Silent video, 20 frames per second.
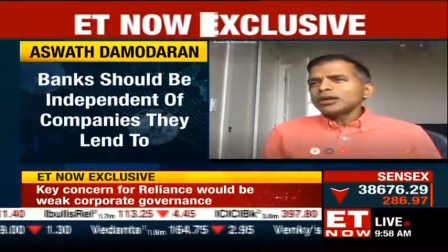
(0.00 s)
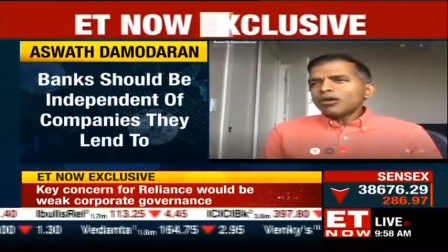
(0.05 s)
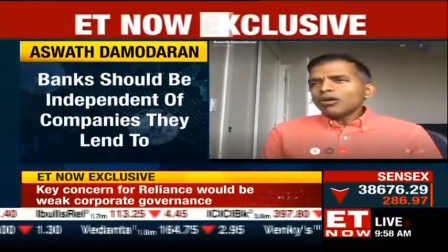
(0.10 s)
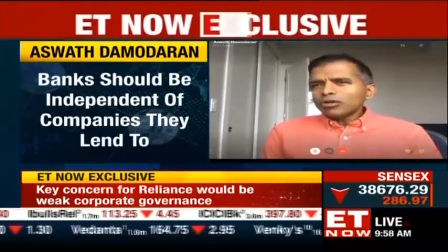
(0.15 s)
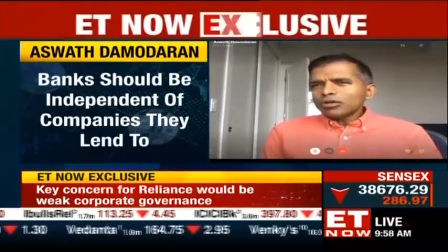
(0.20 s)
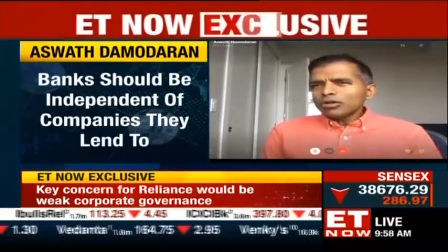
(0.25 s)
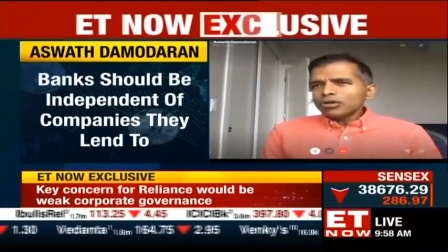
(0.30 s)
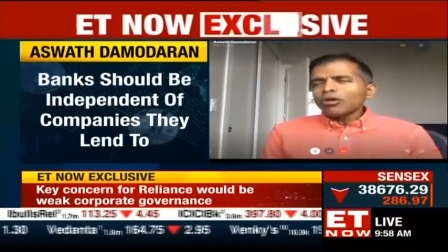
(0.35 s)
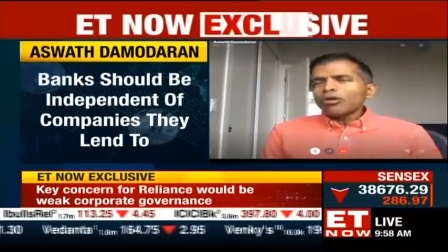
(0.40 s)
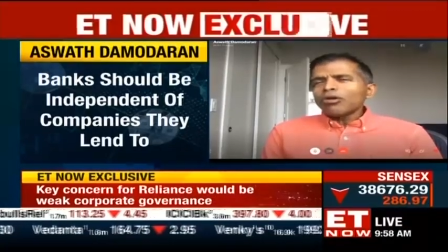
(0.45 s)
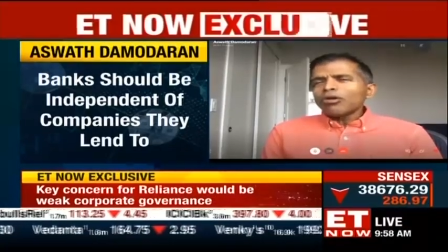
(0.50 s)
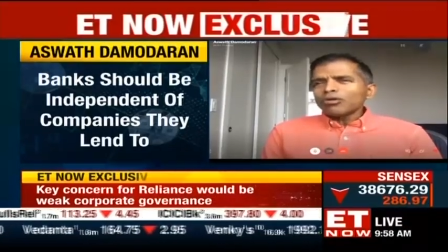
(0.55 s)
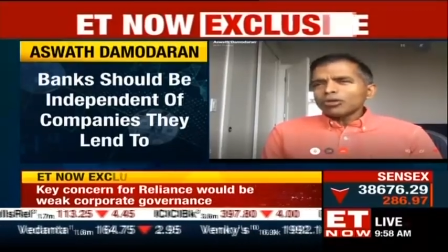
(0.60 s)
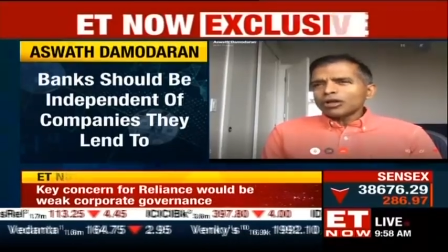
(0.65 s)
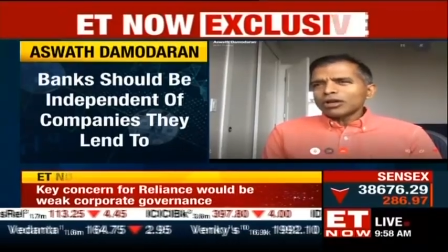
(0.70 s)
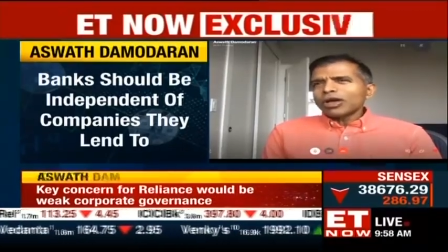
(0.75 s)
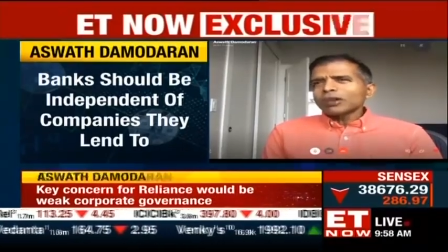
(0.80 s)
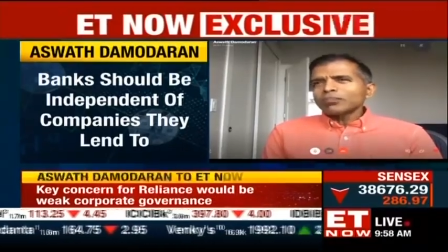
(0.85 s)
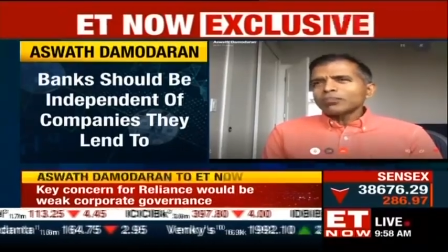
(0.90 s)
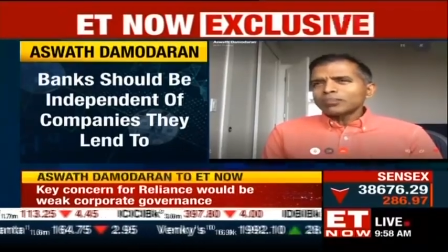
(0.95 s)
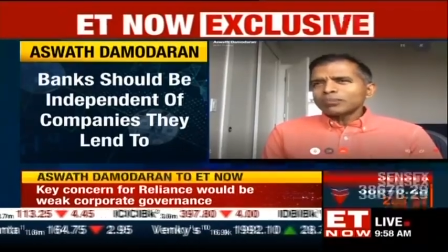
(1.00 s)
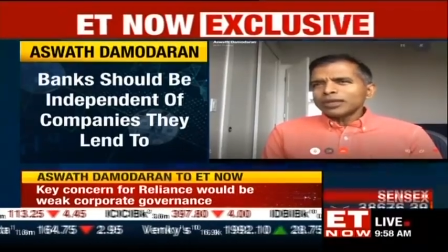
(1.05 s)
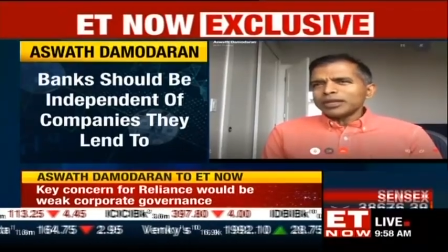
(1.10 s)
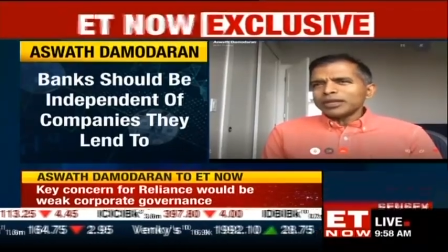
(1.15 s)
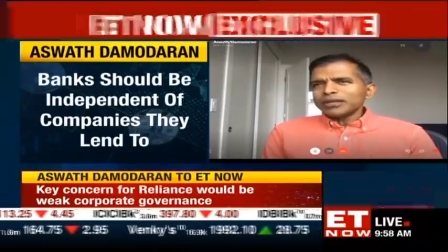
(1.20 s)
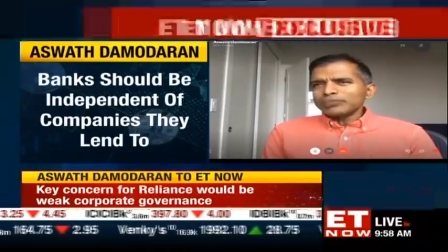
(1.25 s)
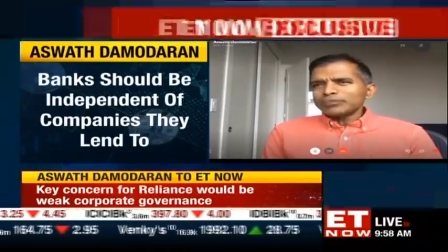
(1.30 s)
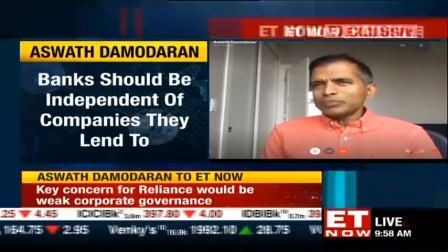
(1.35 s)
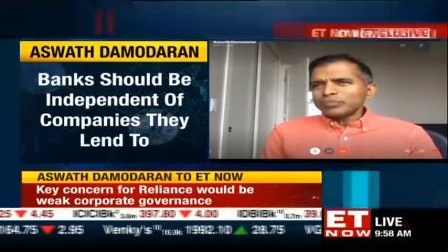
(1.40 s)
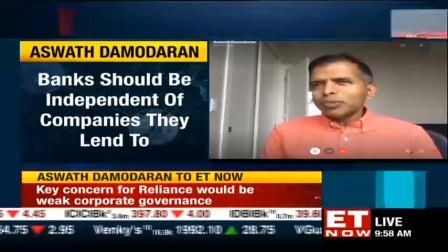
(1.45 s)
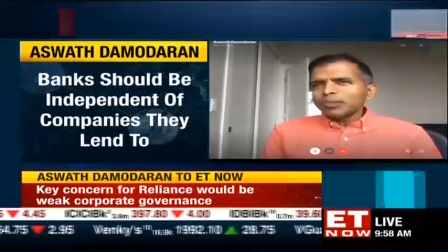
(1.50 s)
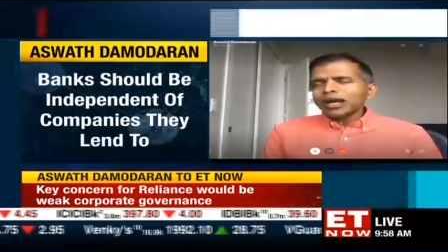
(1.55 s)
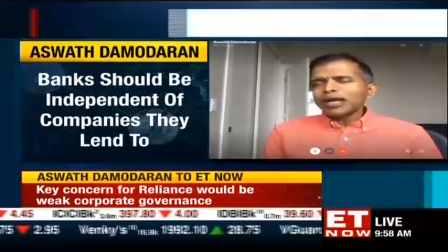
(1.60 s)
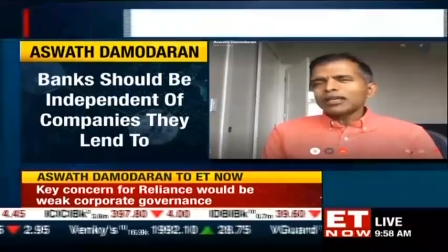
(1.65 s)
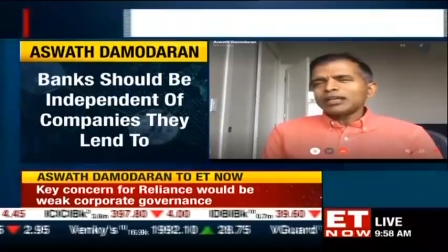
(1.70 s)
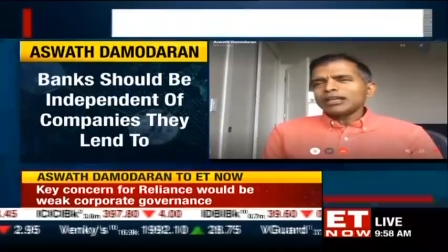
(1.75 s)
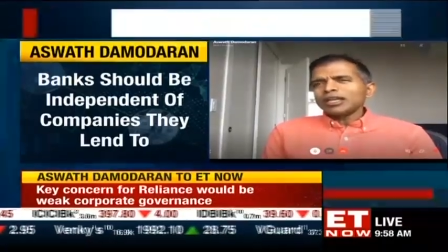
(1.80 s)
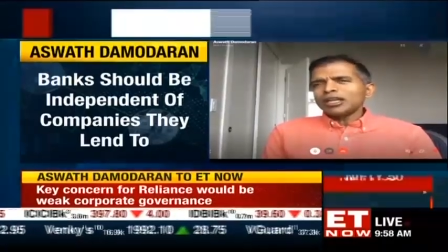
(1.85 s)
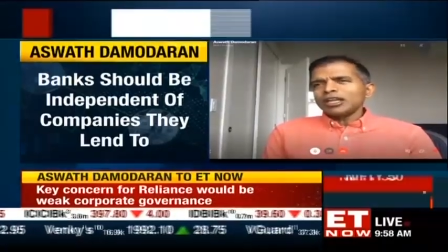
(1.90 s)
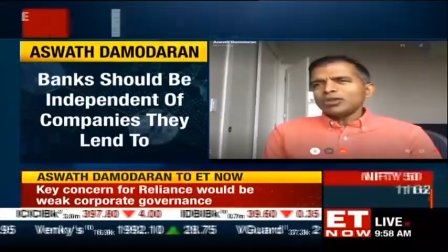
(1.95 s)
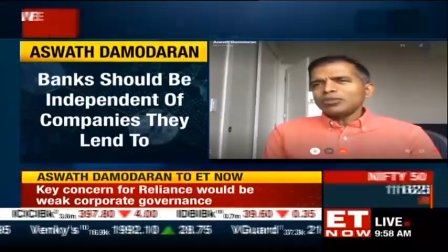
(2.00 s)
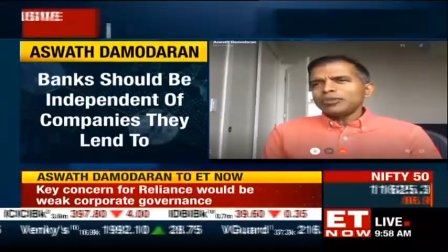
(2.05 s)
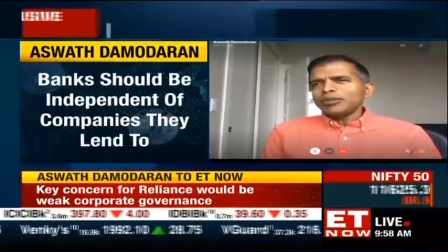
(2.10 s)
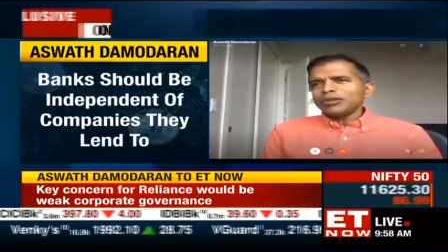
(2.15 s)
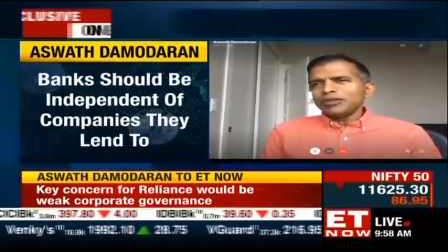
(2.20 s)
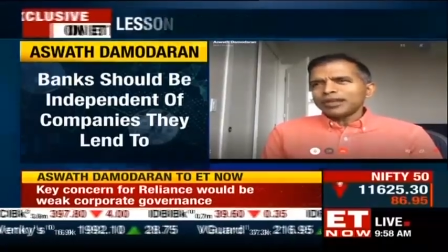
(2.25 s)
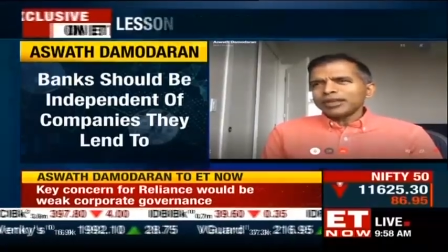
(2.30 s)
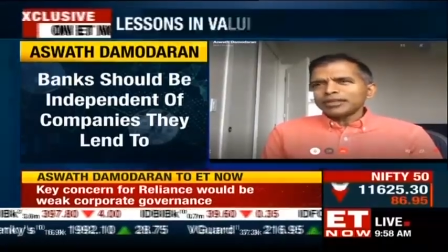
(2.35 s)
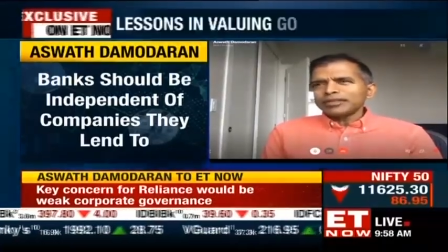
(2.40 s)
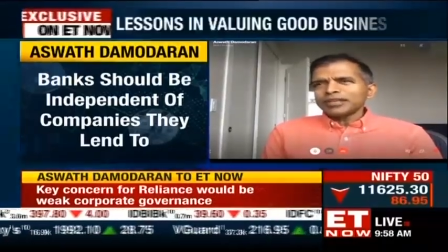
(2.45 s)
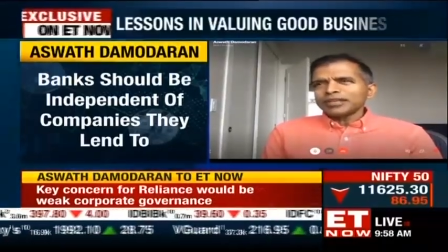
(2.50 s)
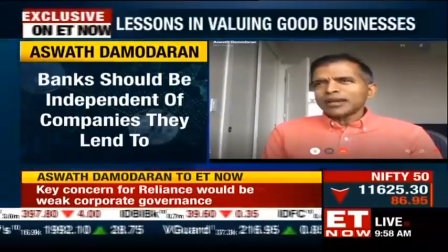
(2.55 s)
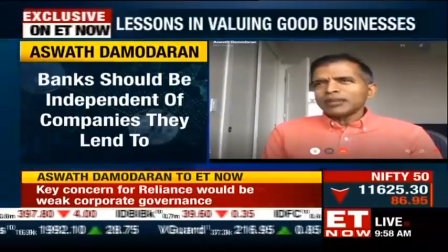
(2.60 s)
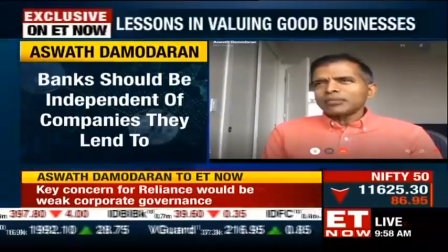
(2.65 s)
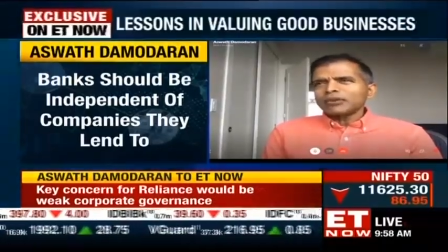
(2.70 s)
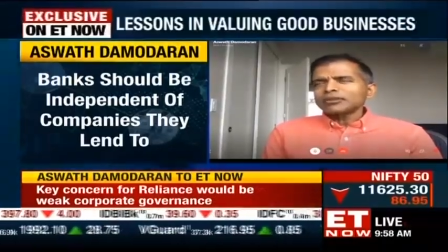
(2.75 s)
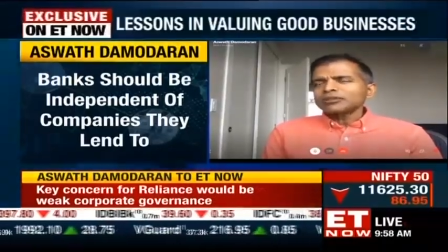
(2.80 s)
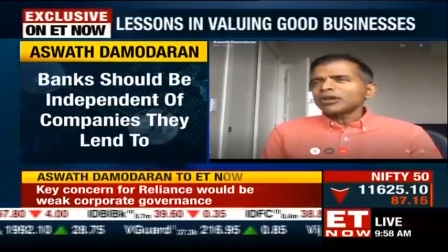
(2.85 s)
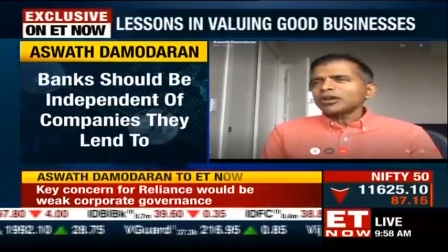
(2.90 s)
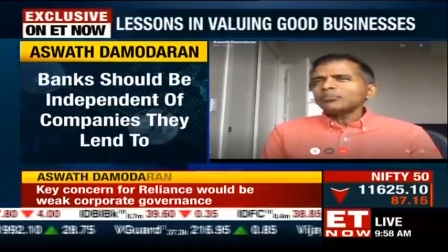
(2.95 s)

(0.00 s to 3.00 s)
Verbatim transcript: or to old companies might need to be re-examined.